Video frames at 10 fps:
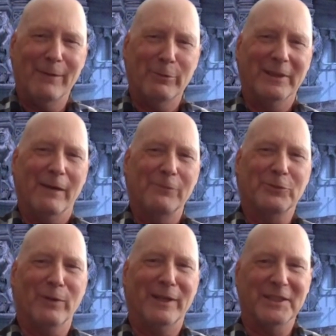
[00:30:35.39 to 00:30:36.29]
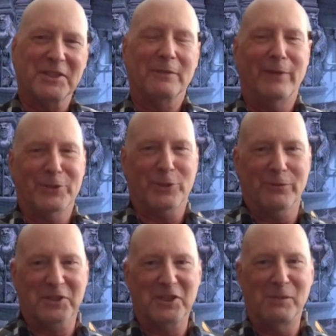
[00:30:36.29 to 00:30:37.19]
I would love to run this adventure
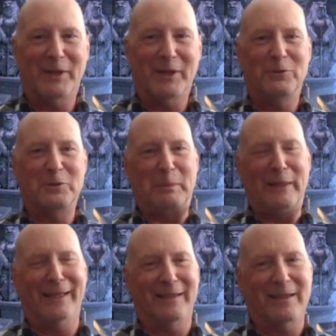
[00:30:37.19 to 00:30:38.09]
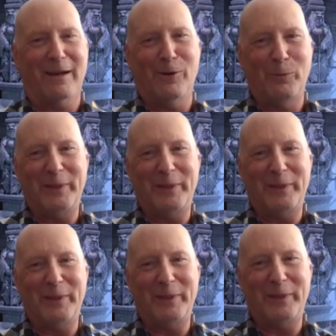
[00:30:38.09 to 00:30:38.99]
for somebody who's playing a Derro PC.